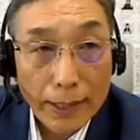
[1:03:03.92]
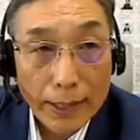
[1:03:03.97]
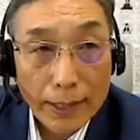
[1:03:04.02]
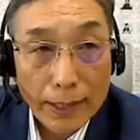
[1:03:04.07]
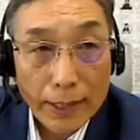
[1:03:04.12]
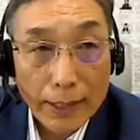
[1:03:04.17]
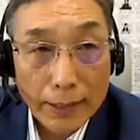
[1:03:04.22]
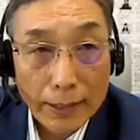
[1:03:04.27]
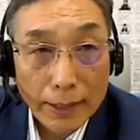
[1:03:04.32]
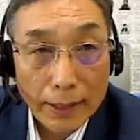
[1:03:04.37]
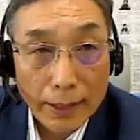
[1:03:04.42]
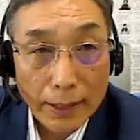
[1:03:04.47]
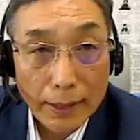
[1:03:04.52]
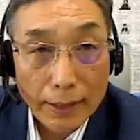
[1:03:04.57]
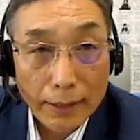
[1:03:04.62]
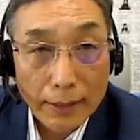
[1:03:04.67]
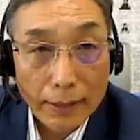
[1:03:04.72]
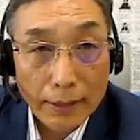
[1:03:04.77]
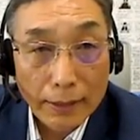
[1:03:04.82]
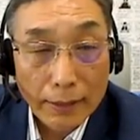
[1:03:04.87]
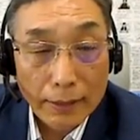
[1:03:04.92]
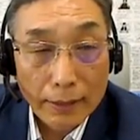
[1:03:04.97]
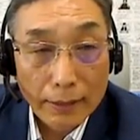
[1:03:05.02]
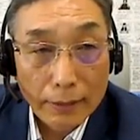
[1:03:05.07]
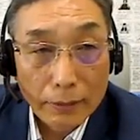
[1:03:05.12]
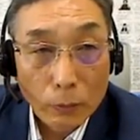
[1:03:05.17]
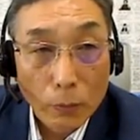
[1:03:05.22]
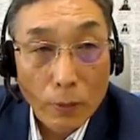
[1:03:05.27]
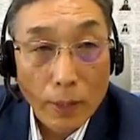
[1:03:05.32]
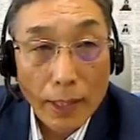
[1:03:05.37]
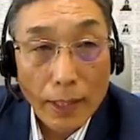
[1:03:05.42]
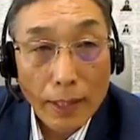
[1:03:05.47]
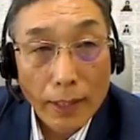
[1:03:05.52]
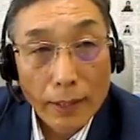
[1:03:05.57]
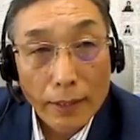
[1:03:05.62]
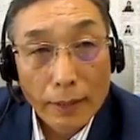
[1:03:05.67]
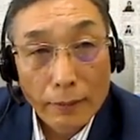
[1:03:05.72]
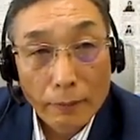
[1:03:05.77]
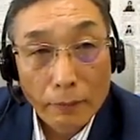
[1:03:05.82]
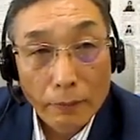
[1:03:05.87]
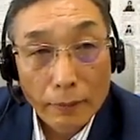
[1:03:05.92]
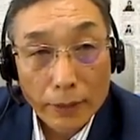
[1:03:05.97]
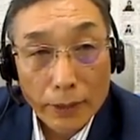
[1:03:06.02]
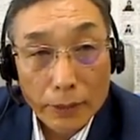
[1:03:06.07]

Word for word: to start the certification program.